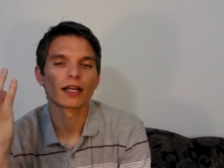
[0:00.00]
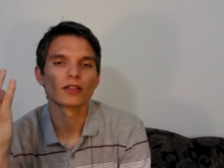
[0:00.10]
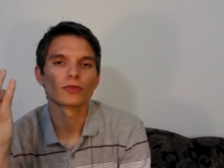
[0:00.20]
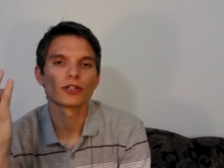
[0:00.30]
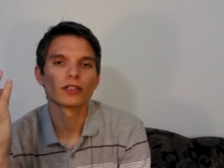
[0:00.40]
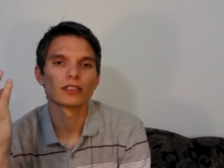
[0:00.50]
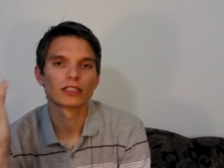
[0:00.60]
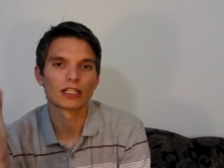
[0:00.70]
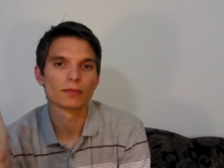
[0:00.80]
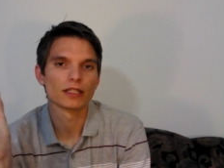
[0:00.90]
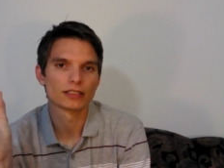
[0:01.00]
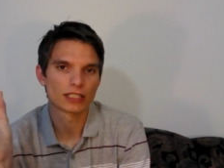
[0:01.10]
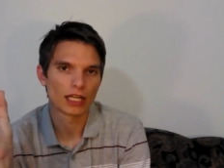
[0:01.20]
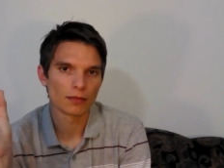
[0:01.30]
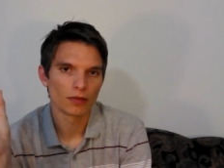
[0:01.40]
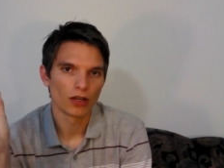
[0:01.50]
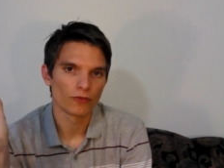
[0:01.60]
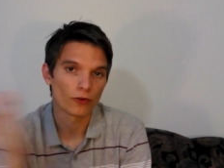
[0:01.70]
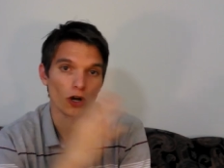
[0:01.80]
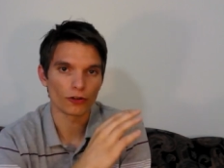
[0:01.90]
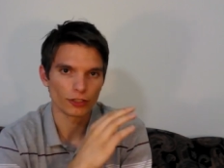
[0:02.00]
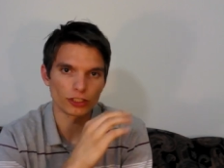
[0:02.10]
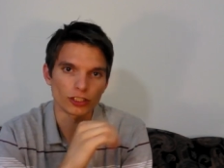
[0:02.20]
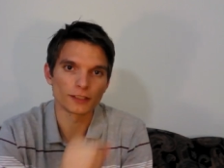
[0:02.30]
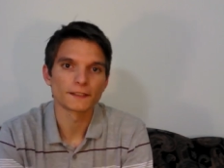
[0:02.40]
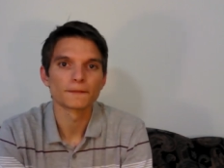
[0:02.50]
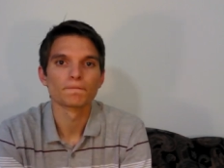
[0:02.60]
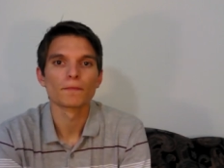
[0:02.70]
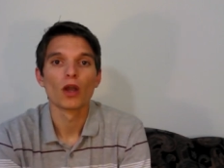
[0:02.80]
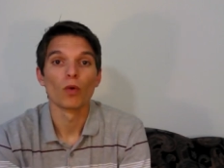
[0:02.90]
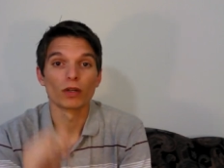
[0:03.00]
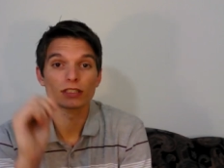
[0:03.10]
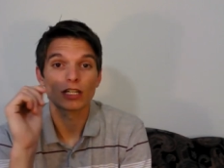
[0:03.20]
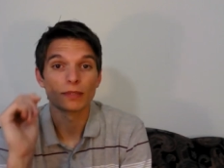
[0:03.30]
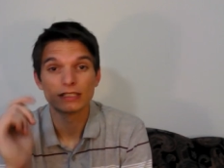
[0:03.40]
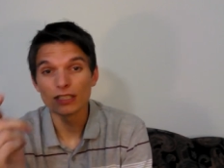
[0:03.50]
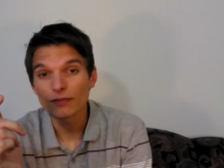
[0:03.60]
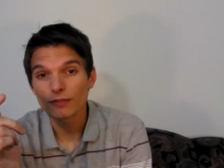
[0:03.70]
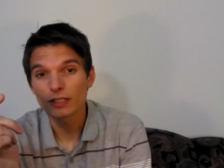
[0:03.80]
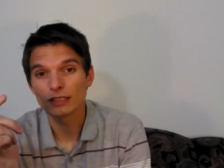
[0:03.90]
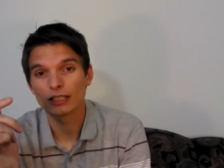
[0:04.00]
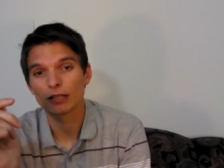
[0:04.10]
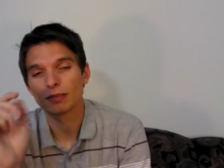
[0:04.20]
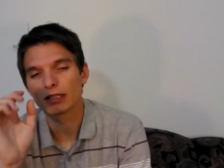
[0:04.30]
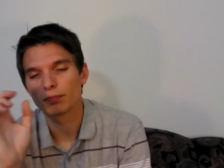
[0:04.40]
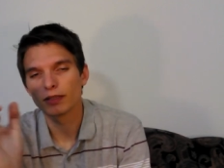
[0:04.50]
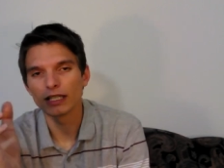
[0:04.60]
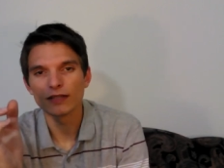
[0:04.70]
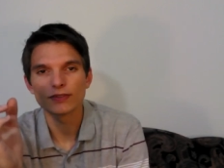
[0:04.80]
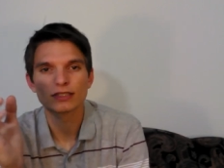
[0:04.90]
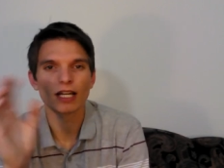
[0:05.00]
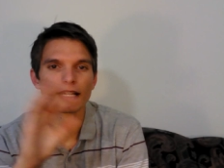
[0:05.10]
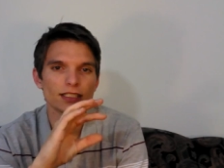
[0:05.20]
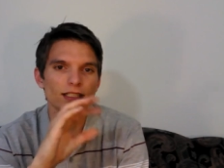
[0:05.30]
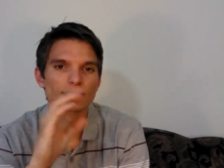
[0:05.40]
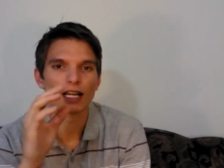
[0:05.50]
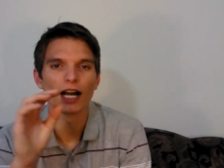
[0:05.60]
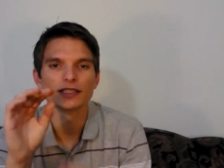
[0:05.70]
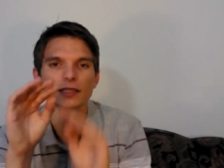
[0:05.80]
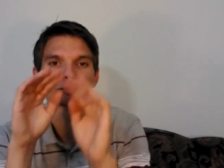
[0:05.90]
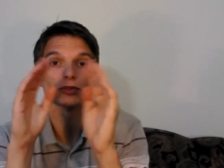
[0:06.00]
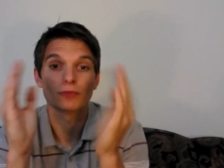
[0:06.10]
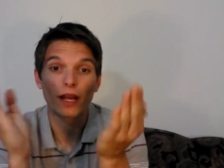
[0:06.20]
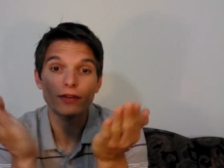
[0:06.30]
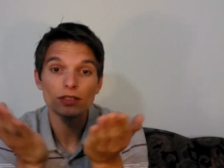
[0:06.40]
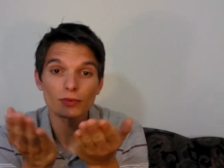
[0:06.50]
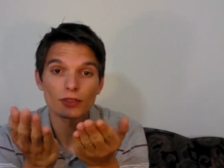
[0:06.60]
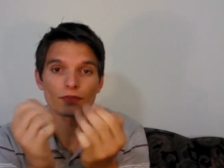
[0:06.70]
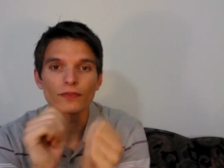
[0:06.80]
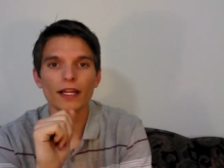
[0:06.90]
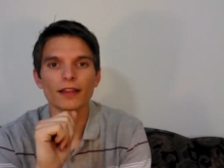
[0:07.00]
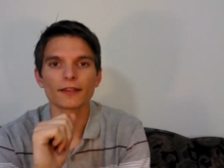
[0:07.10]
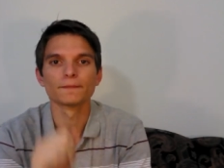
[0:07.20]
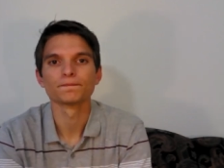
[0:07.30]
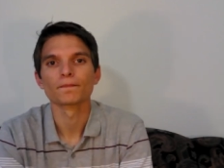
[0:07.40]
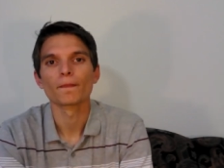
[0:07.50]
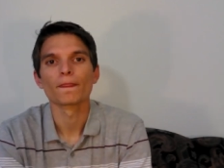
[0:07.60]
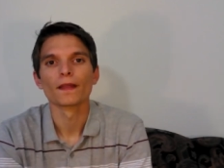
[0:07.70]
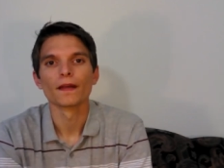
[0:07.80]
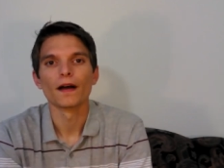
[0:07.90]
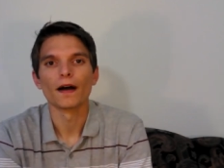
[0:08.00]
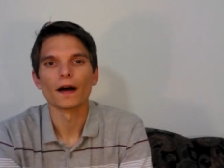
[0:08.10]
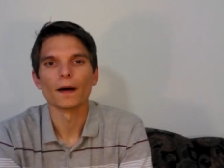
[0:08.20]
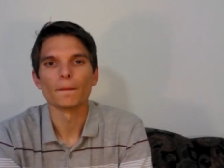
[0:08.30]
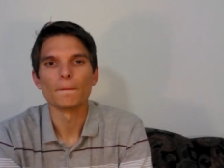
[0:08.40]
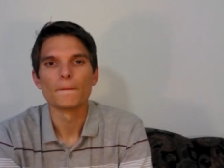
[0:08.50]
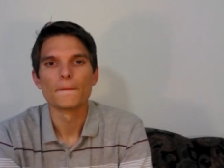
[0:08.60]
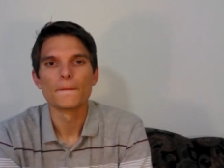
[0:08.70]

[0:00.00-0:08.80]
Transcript: the word is going to be the same for all Christians. What's going to be different is going to be the beliefs, ideas, concepts surrounding the word faith. Um,